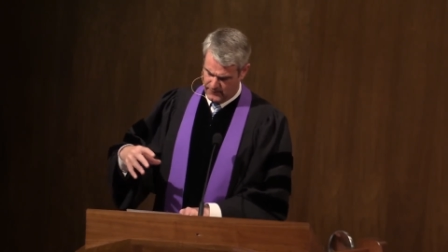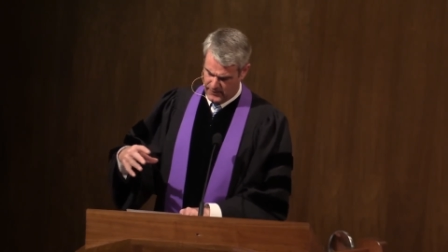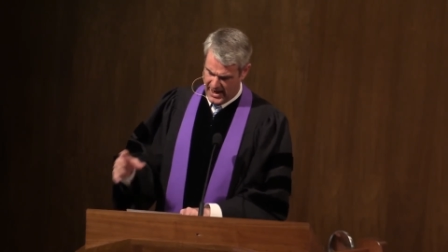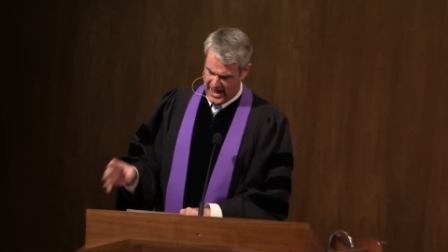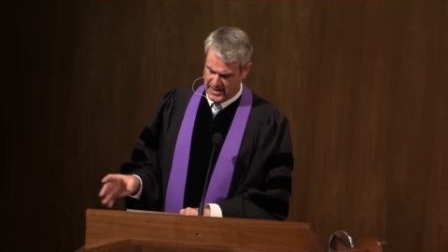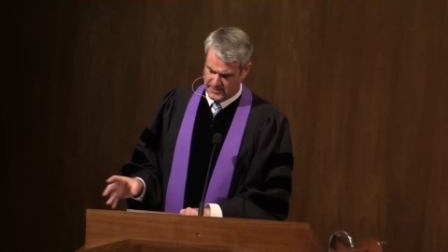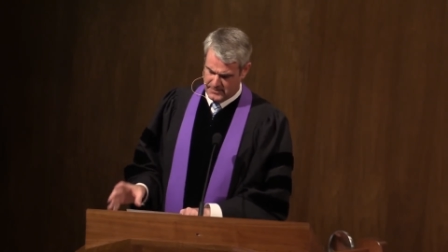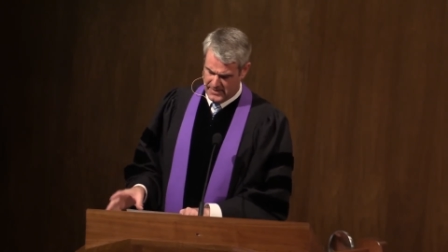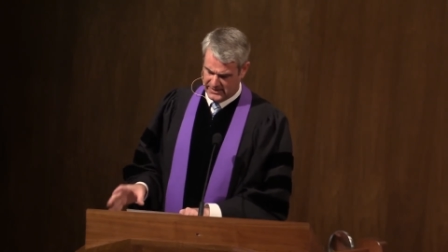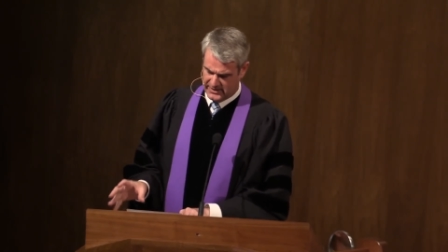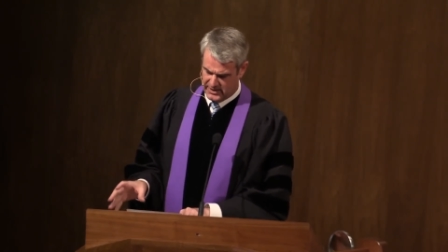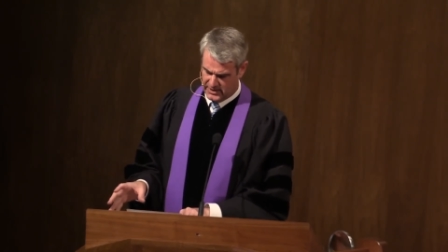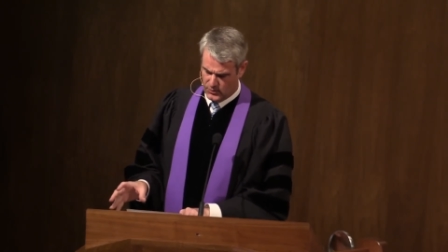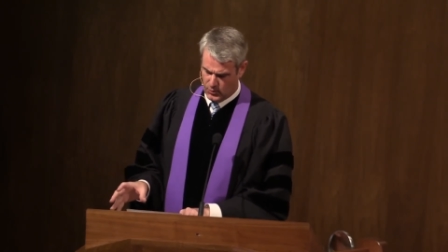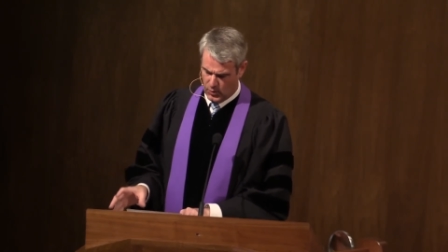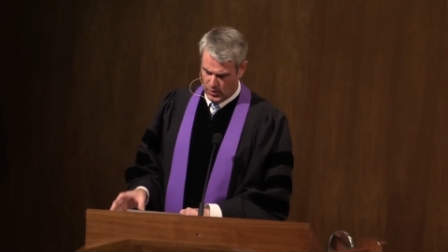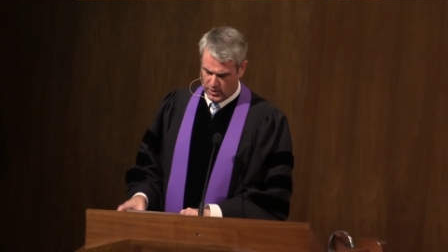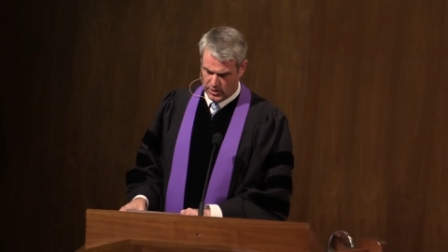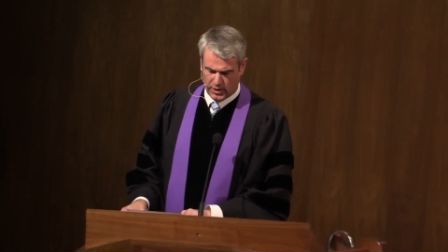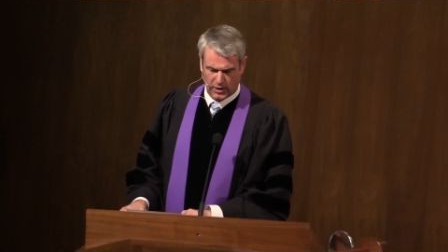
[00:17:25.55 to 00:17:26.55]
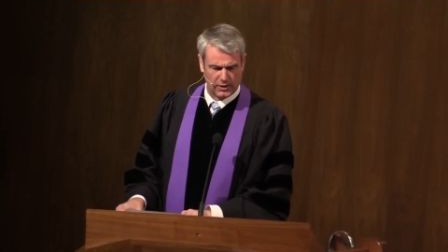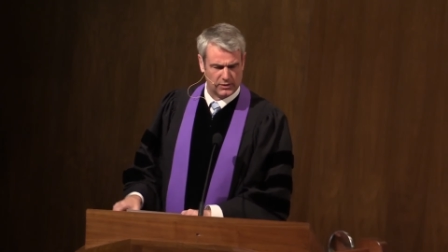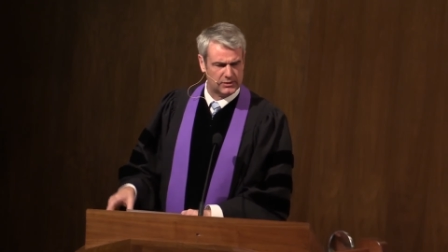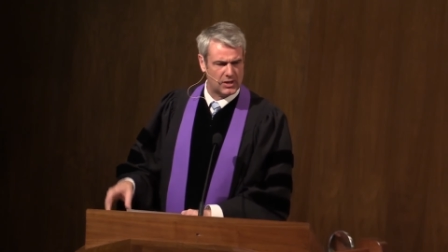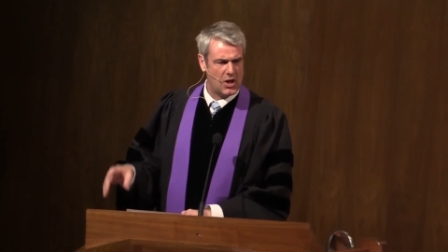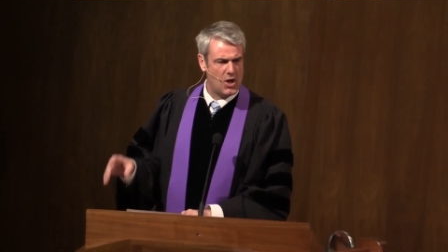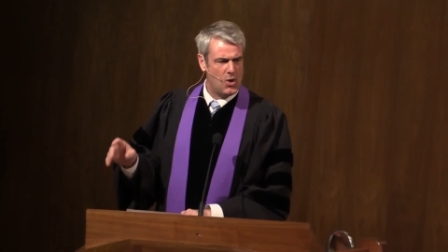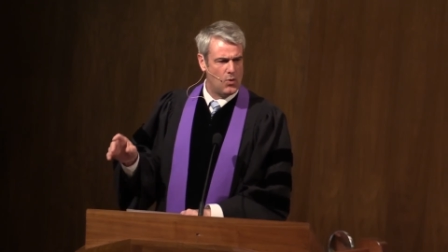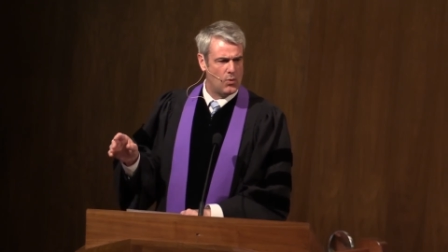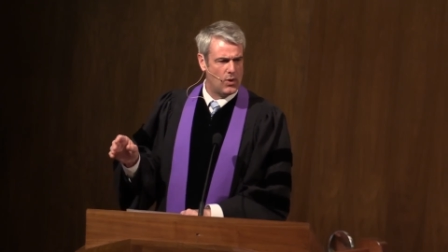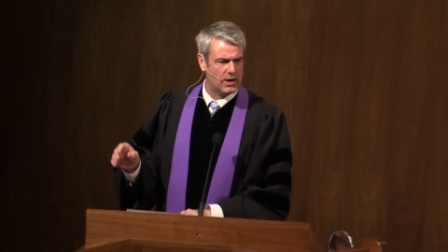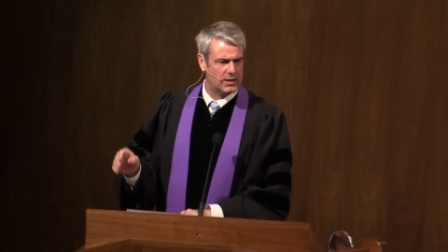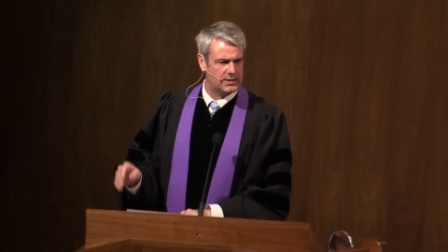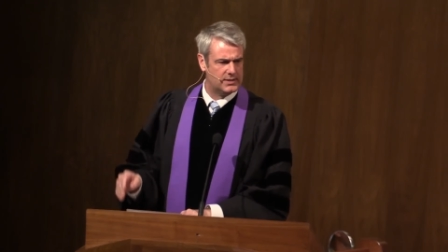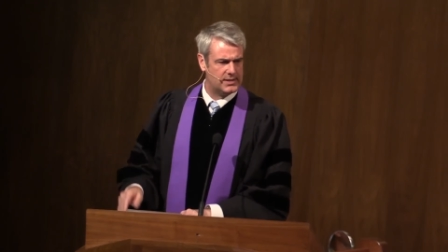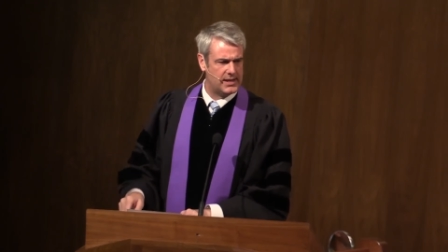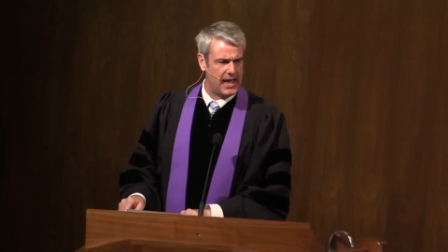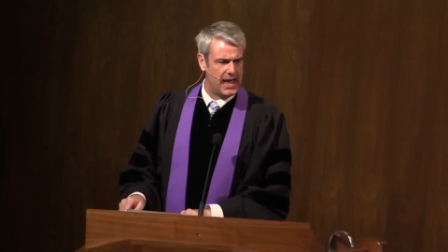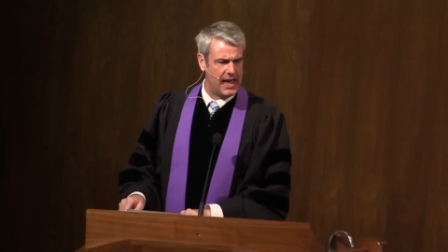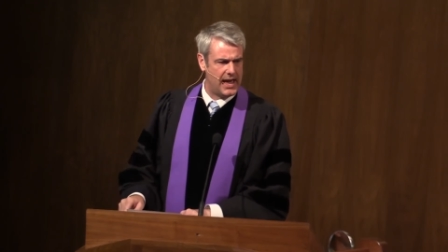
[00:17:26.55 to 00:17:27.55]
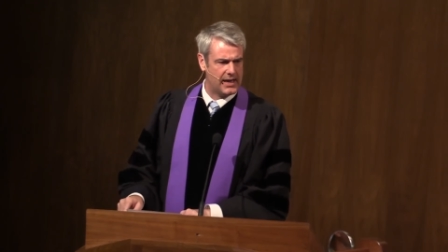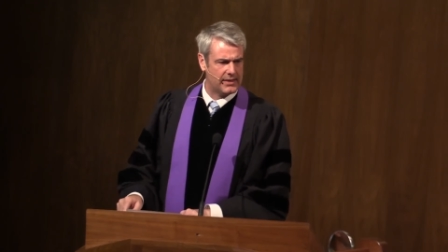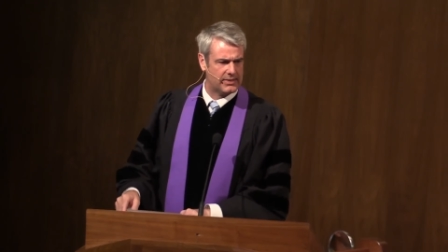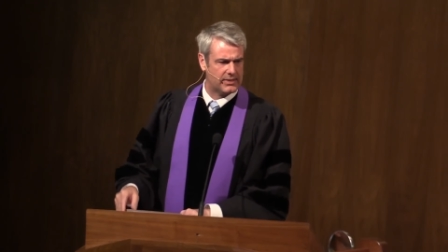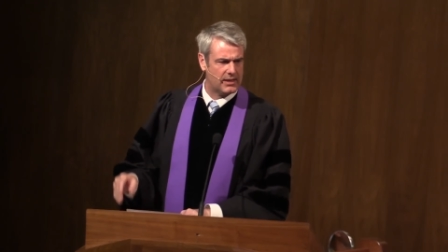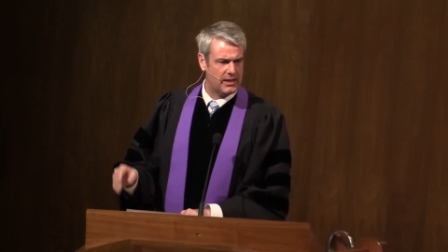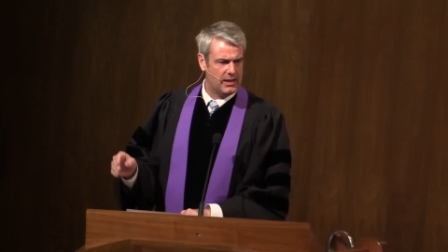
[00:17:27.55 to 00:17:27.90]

fragmented world where death,